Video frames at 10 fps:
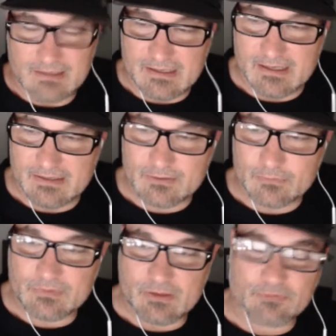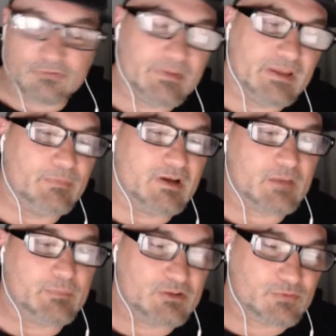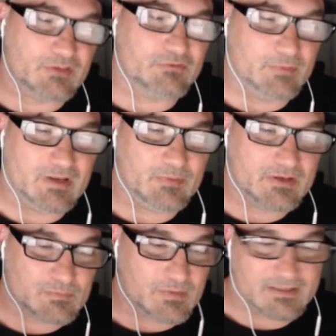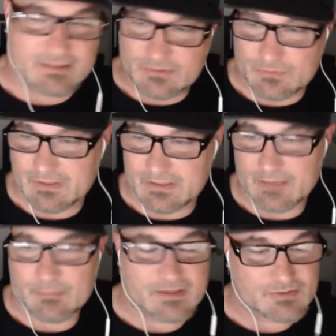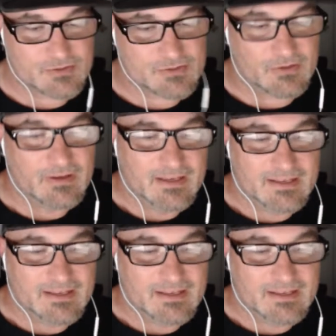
They were for me and Mike, but it's really for me because Mike doesn't really game master. So